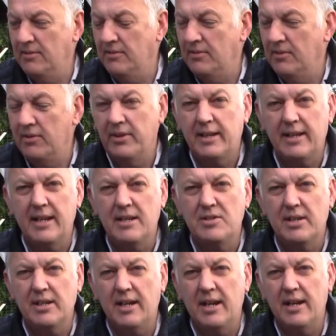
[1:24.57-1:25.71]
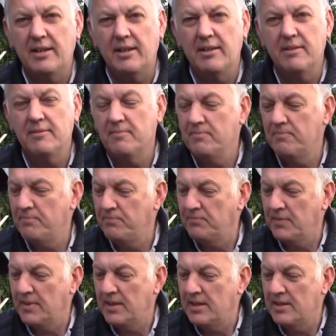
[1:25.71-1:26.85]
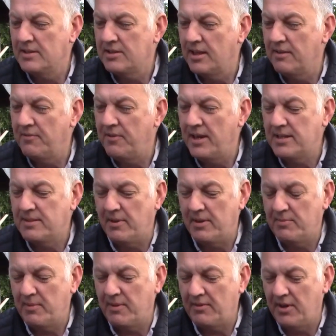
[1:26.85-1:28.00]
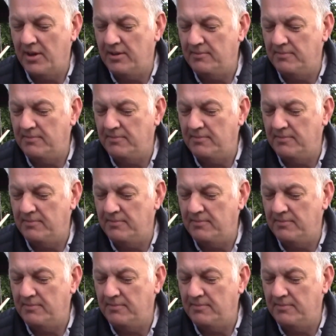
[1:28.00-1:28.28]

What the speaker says: on the kitchen garden. So the first one we've got